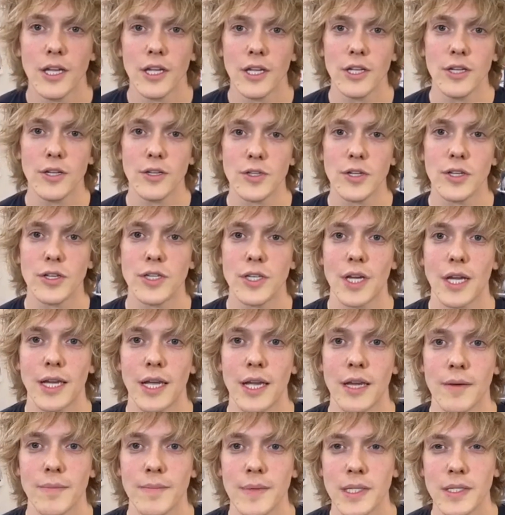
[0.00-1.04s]
You should check
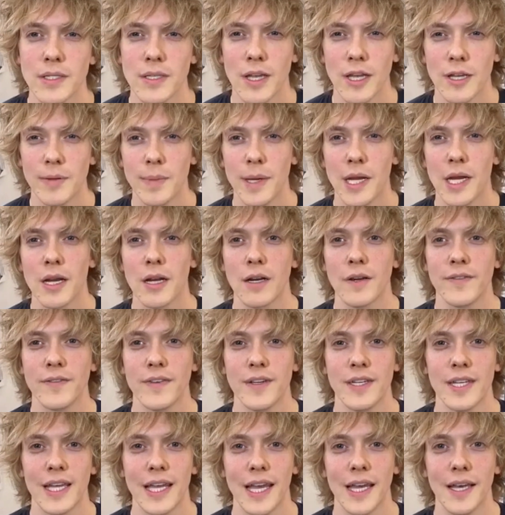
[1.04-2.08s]
out Meat's autobiography
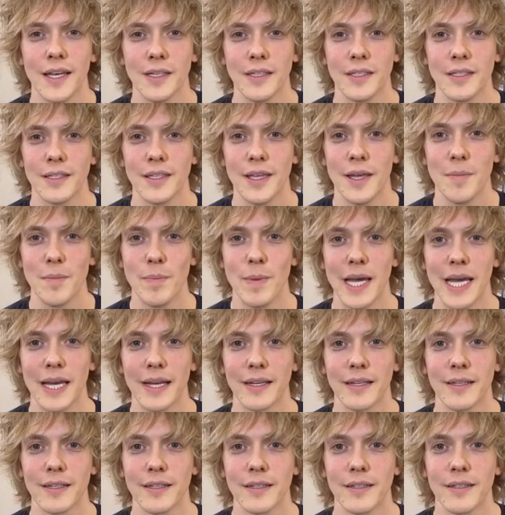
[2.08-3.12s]
To Hell and
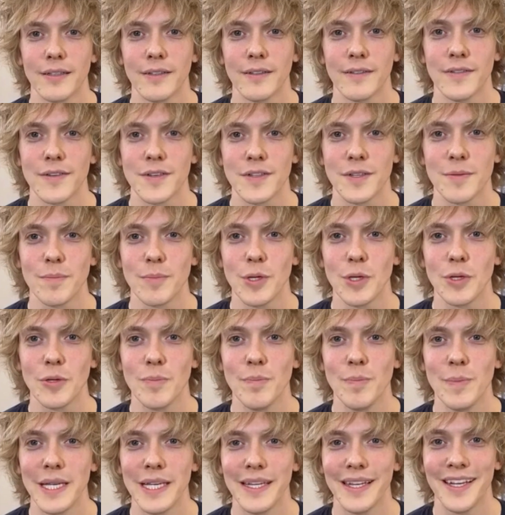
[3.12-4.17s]
Back for some good
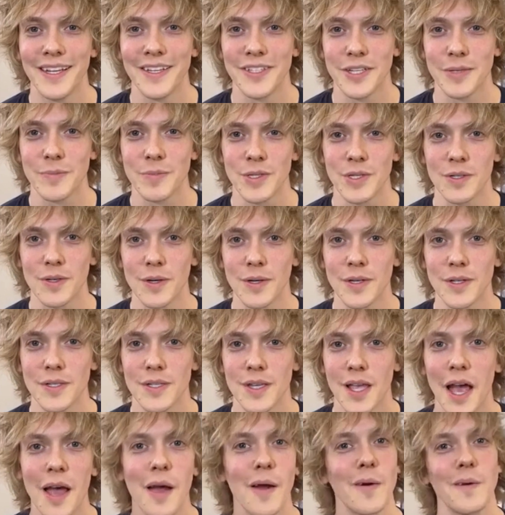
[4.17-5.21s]
Meat and Jim stories.
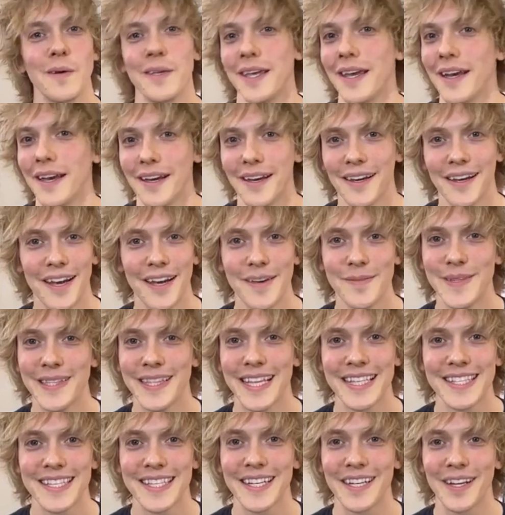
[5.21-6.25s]
Oh yeah, I mean,
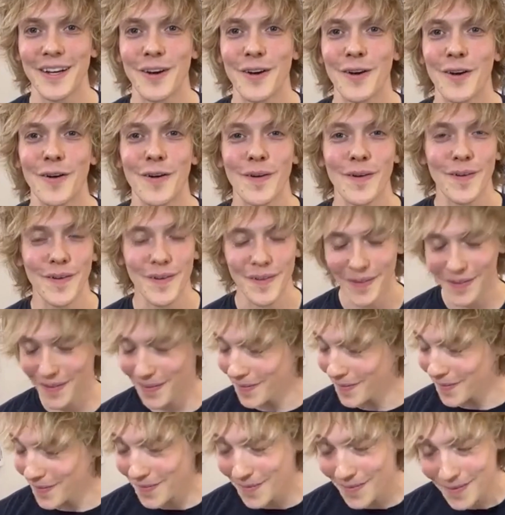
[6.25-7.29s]
that's an
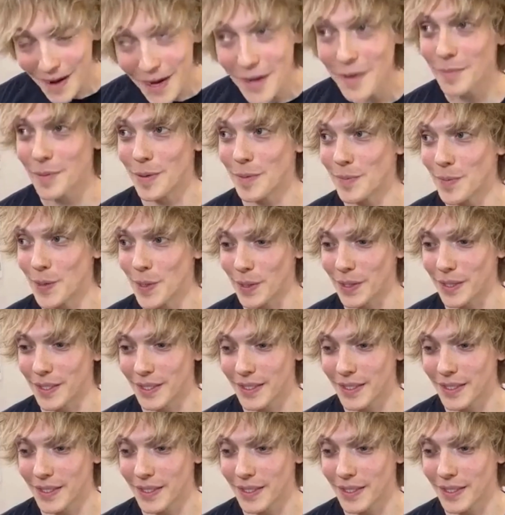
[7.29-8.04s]
incredible book.